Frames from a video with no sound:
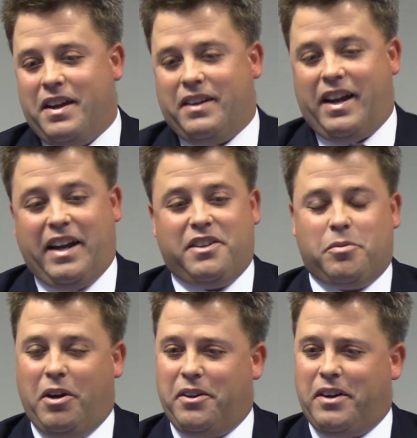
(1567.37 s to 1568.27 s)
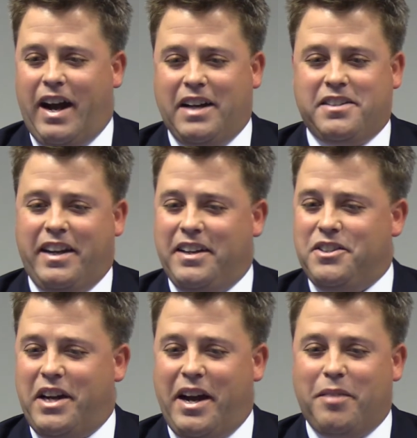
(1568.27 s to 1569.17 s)
Had some other odds and end
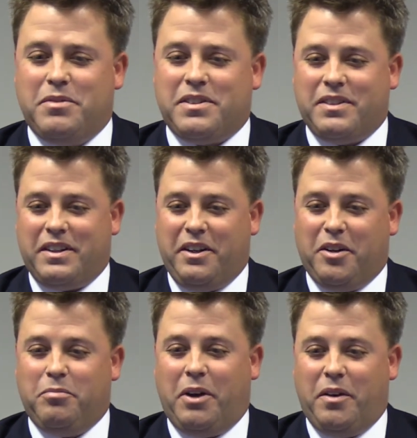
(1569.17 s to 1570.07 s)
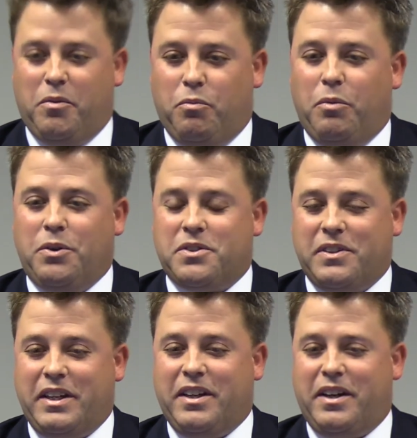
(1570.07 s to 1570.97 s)
jobs here, but
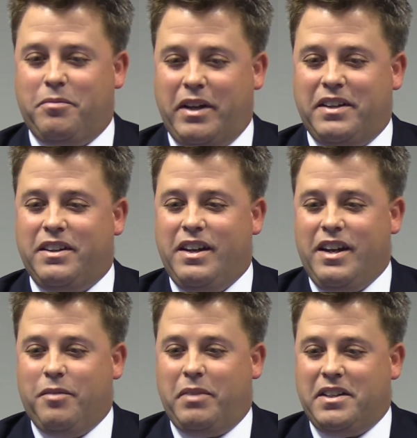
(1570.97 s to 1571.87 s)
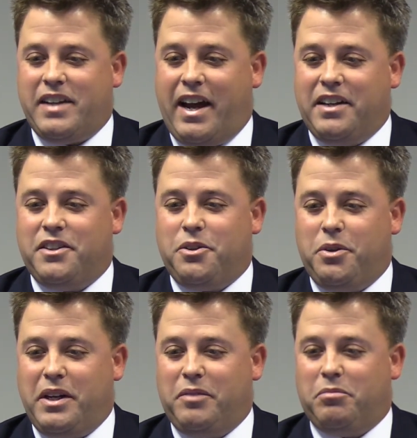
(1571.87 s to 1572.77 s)
mostly been tied to
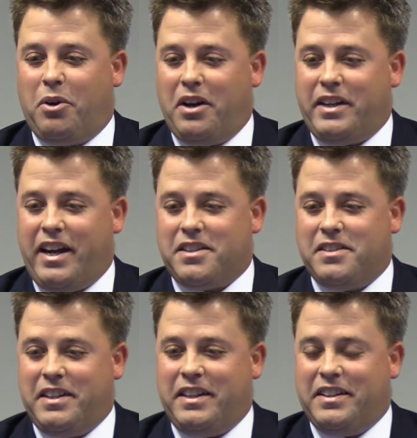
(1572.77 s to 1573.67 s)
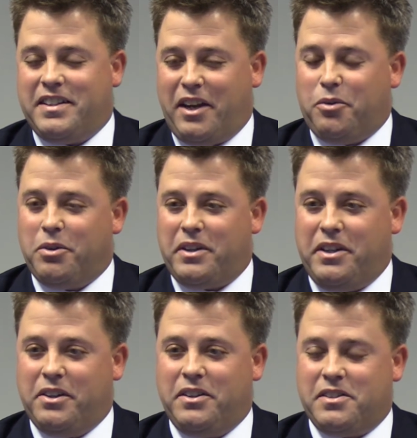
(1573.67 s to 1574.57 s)
doing broadcasting and tech work
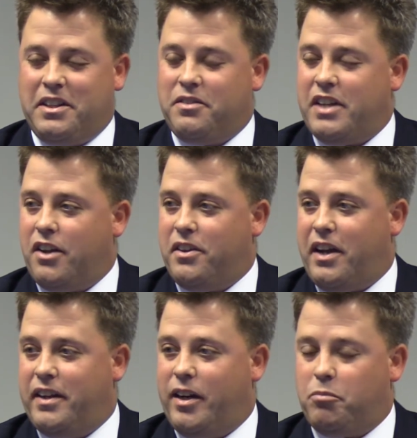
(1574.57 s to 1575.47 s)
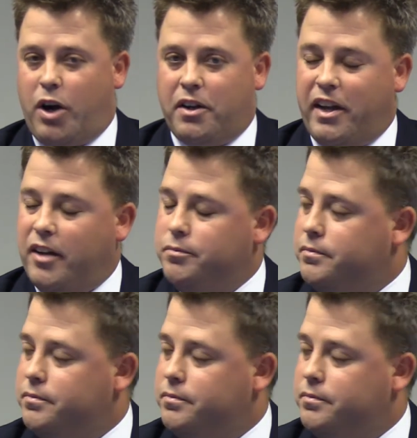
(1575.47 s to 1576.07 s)
here in the city of South Lyon, and I'm proud of that.